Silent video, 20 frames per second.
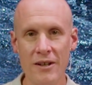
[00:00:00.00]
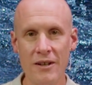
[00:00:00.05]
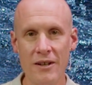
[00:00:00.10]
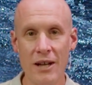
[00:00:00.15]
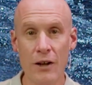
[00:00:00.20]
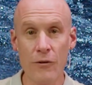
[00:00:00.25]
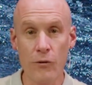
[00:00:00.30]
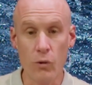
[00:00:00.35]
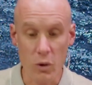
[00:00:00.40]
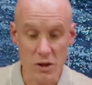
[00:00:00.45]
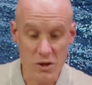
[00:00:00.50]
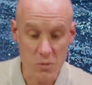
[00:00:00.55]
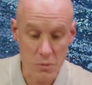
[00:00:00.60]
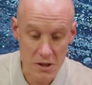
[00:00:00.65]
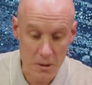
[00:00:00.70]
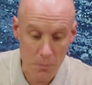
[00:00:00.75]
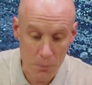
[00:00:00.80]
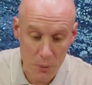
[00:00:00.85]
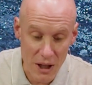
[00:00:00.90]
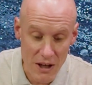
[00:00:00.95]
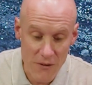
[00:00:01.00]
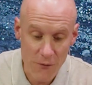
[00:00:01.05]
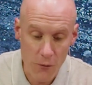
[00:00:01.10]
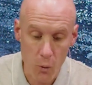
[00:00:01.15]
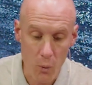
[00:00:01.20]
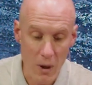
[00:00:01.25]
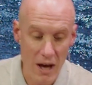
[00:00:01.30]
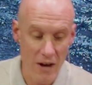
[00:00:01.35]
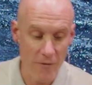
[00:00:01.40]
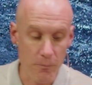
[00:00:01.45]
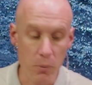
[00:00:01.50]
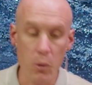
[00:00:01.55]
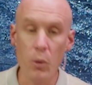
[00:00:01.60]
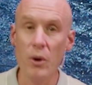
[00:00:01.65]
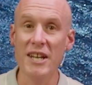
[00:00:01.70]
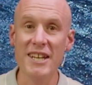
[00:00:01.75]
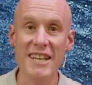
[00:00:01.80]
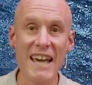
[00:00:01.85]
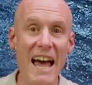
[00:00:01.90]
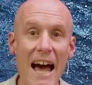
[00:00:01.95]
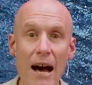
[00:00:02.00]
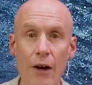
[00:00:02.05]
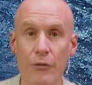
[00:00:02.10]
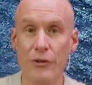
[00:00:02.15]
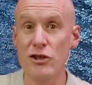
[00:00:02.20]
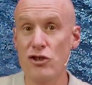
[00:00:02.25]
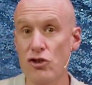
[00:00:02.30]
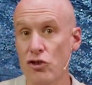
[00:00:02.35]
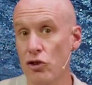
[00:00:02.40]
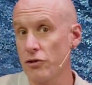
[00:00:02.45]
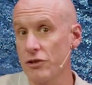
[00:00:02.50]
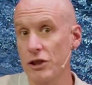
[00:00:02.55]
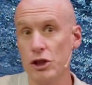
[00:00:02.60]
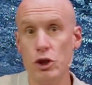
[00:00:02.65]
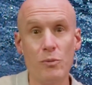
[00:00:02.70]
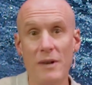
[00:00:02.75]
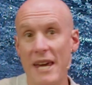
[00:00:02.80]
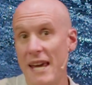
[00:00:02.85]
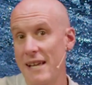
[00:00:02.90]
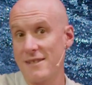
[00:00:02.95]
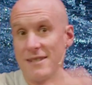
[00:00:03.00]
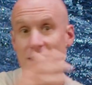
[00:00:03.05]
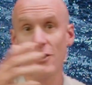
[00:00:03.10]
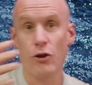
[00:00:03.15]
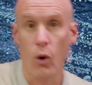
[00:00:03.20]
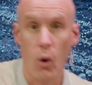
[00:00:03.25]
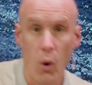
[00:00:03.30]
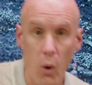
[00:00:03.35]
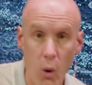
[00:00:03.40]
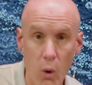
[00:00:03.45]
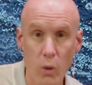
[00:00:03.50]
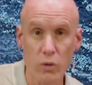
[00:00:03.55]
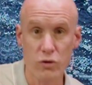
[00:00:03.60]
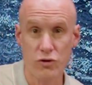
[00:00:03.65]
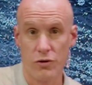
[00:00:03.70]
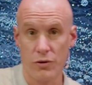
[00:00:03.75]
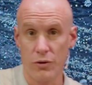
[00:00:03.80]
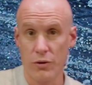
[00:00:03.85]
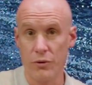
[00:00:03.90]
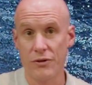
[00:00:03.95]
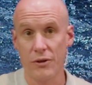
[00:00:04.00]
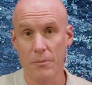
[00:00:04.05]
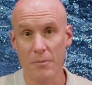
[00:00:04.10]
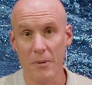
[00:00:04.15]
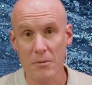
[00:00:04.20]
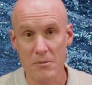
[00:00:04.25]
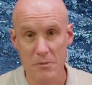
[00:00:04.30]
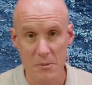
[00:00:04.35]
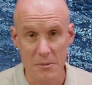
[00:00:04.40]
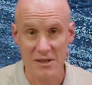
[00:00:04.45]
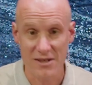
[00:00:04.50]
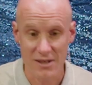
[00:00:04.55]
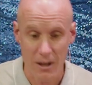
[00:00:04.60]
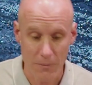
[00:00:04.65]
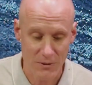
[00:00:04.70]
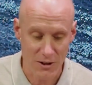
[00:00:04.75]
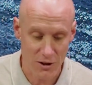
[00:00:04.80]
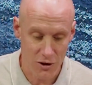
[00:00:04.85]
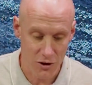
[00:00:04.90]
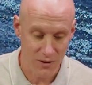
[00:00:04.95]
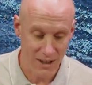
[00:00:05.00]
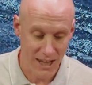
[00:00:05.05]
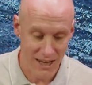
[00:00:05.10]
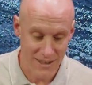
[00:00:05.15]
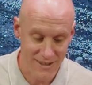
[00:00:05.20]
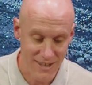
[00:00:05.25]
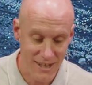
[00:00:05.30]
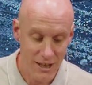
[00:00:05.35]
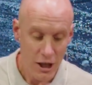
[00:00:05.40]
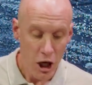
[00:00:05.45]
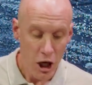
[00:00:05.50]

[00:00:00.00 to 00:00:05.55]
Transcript: And of course, it was a playful way of pointing out that certainly you can't see the whole truth. There must be something that you can't see.